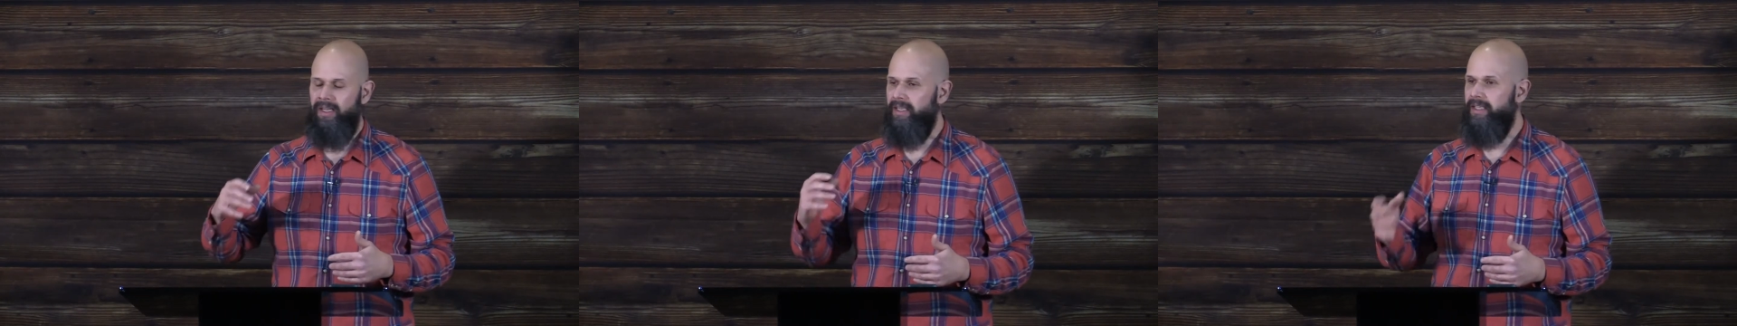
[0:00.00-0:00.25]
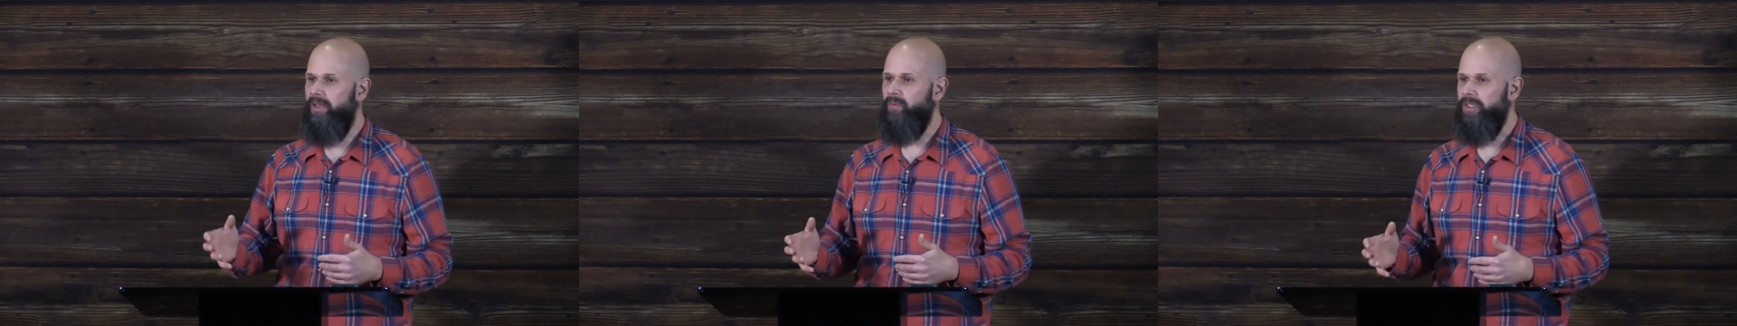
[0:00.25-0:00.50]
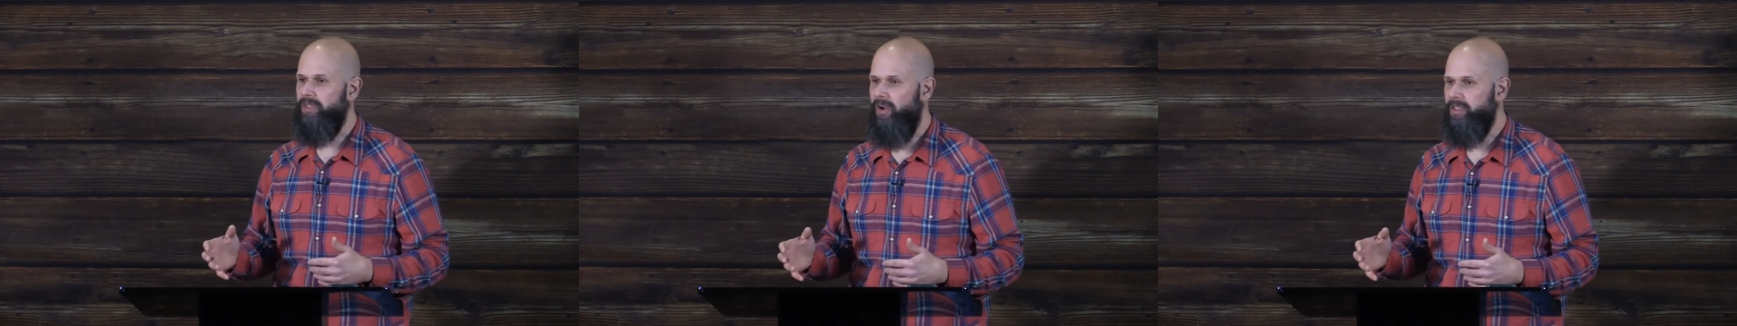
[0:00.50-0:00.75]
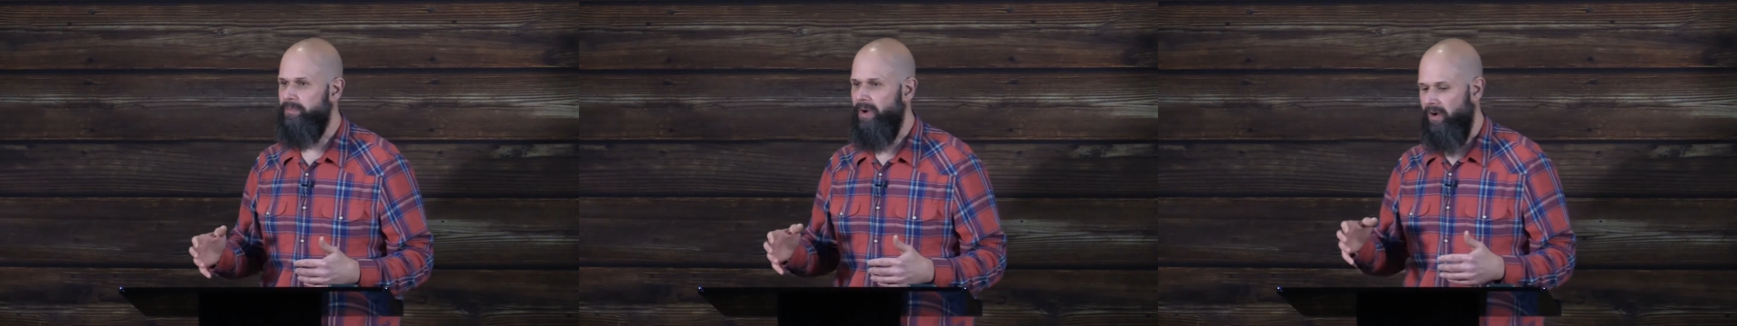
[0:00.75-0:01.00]
Again, we
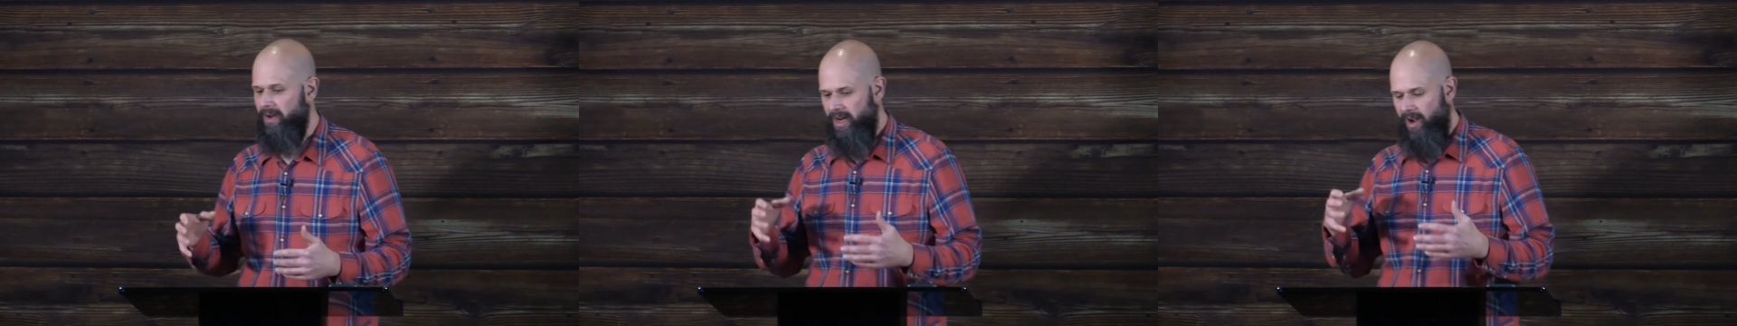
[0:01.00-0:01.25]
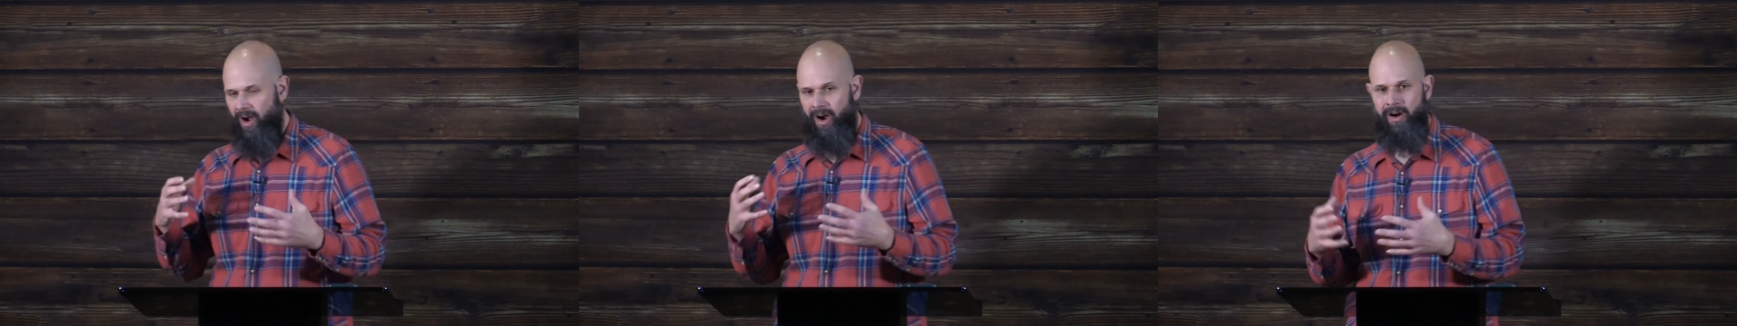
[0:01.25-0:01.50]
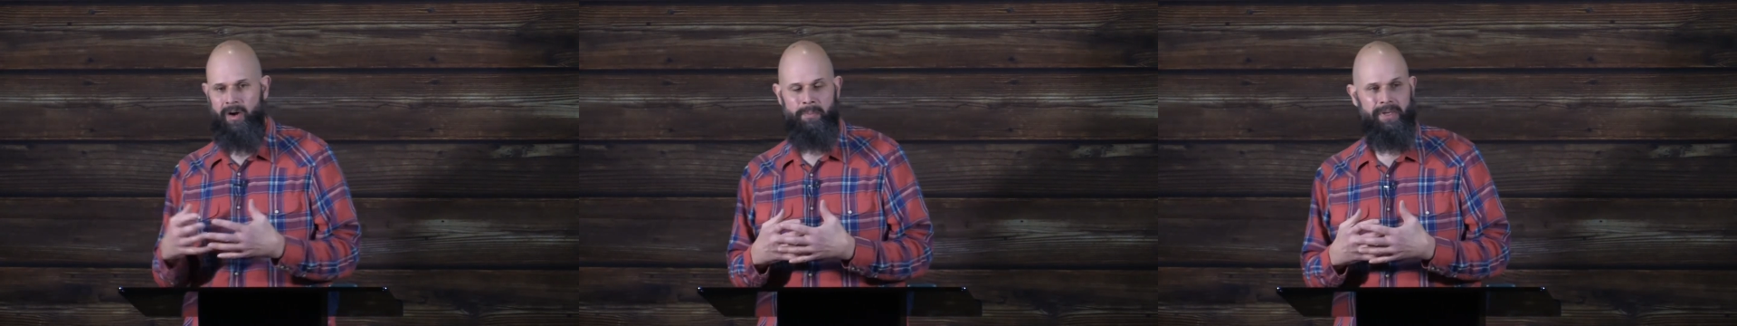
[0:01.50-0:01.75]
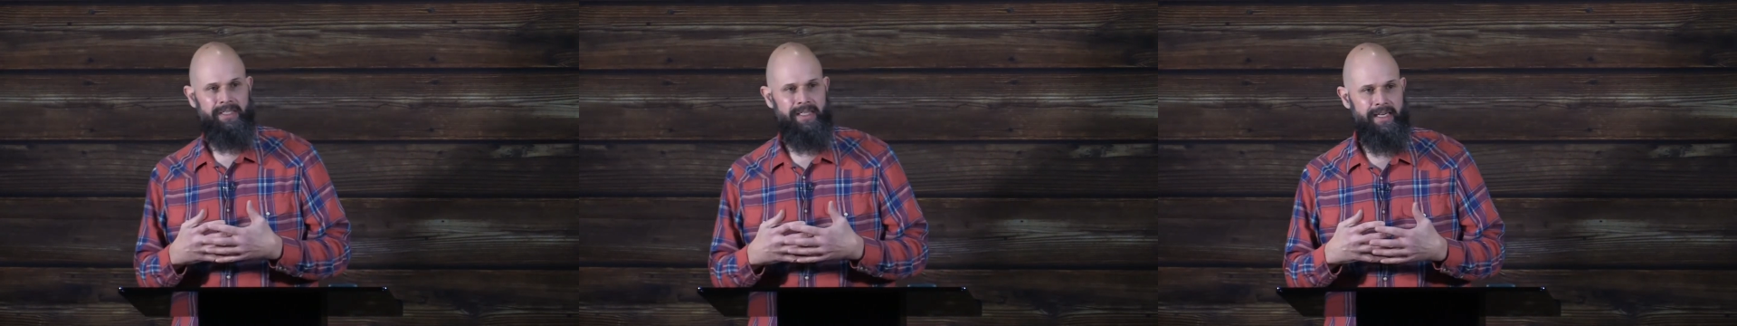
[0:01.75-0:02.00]
talked about our
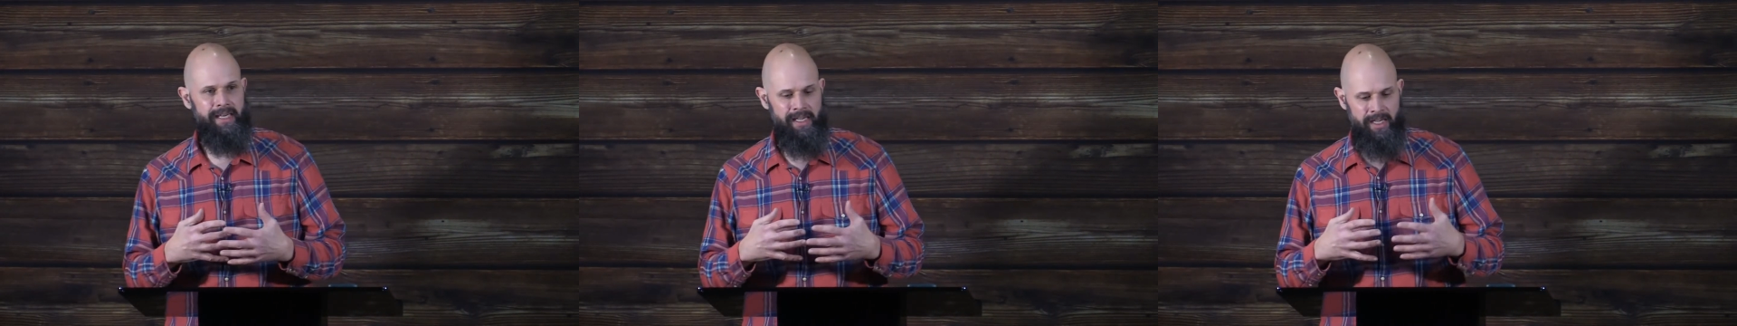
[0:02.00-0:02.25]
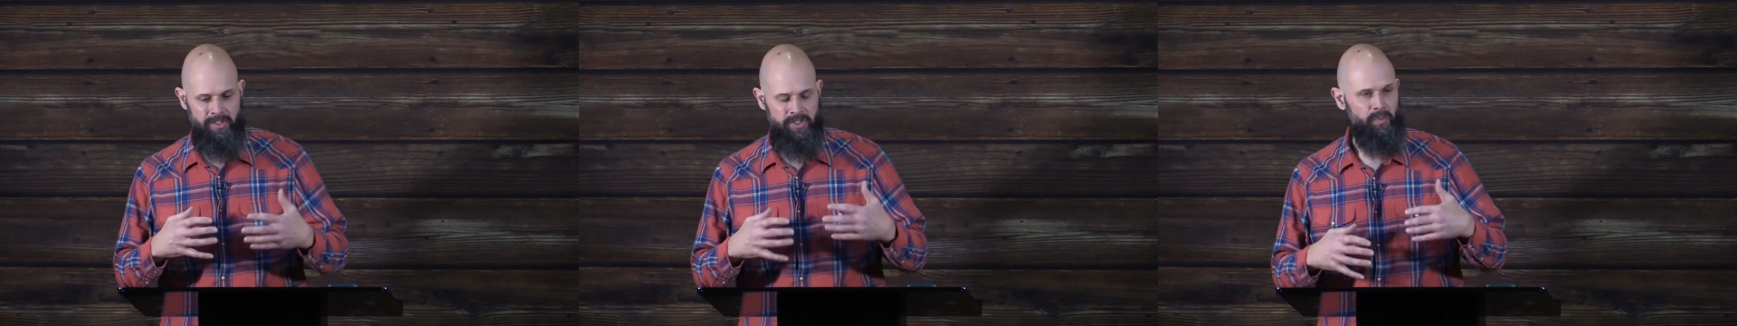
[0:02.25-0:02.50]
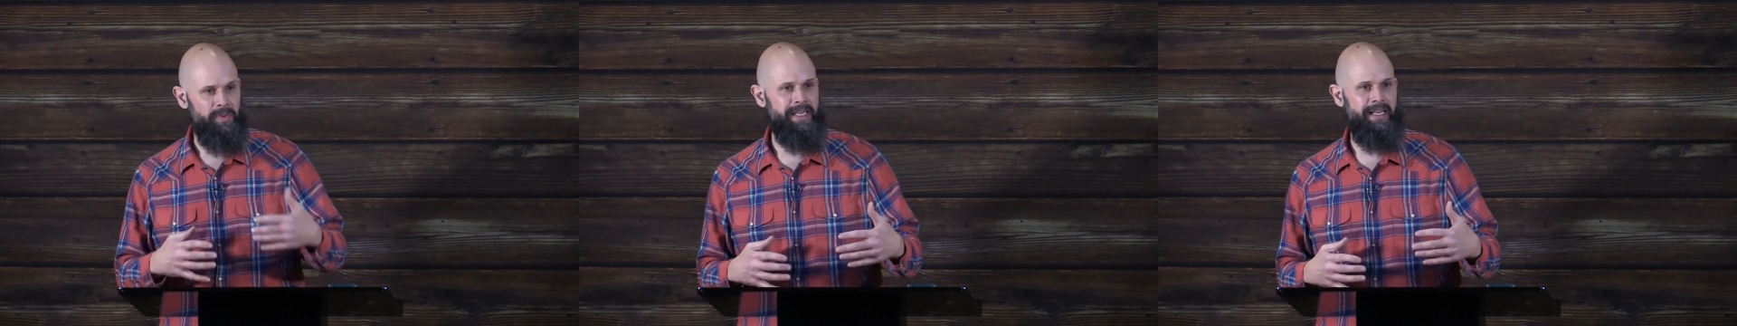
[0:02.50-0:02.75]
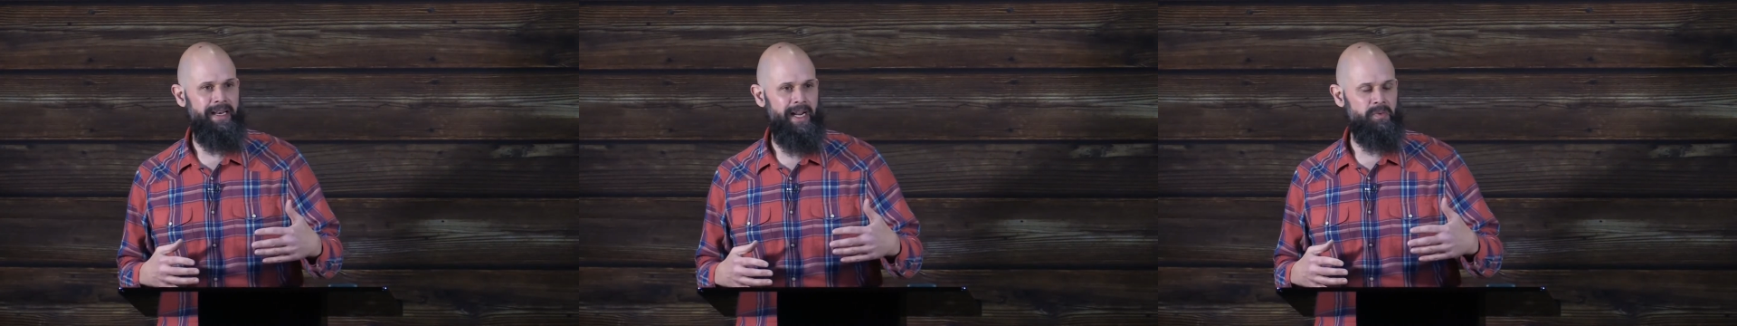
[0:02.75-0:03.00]
ability to
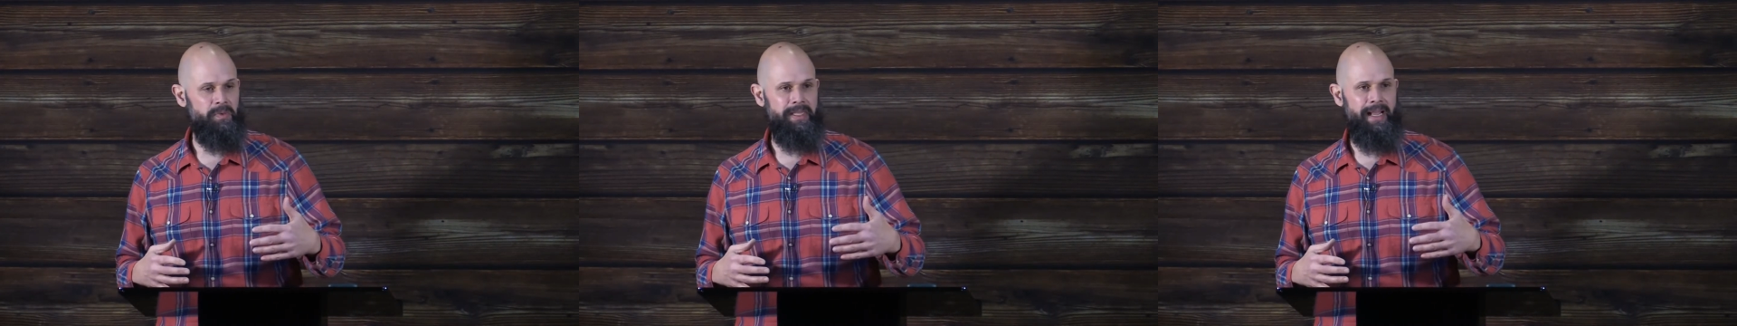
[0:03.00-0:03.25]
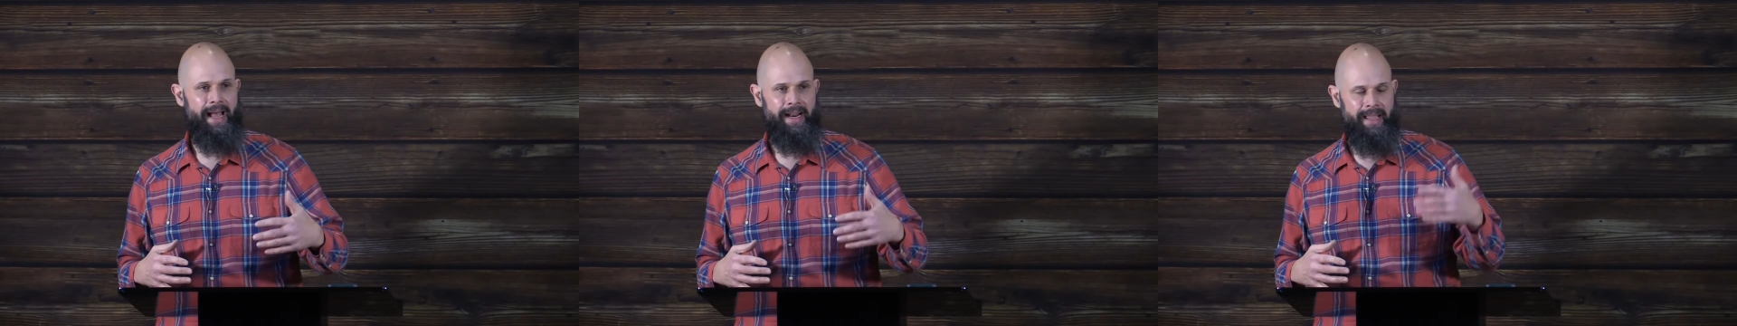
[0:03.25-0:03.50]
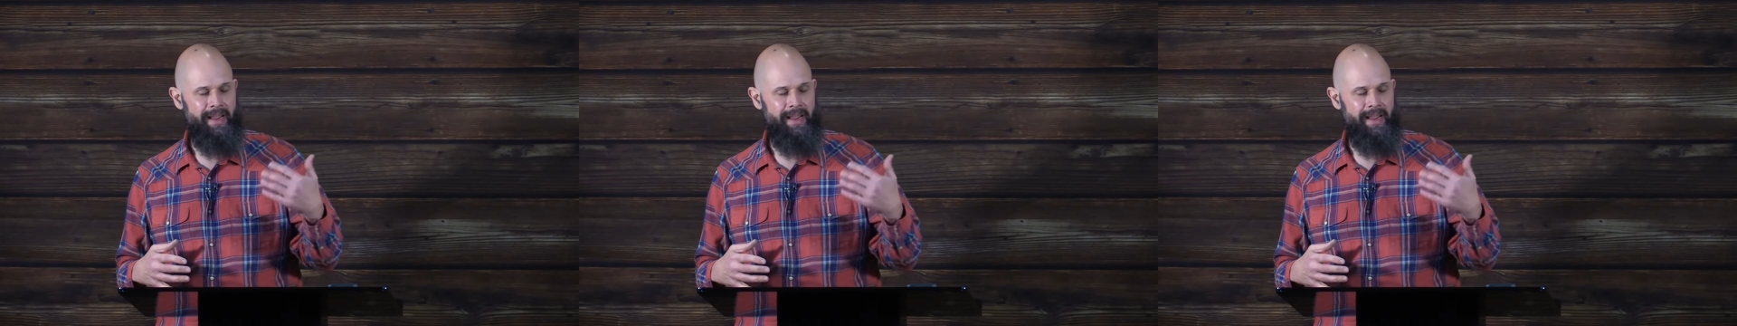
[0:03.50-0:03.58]
reconnect with God.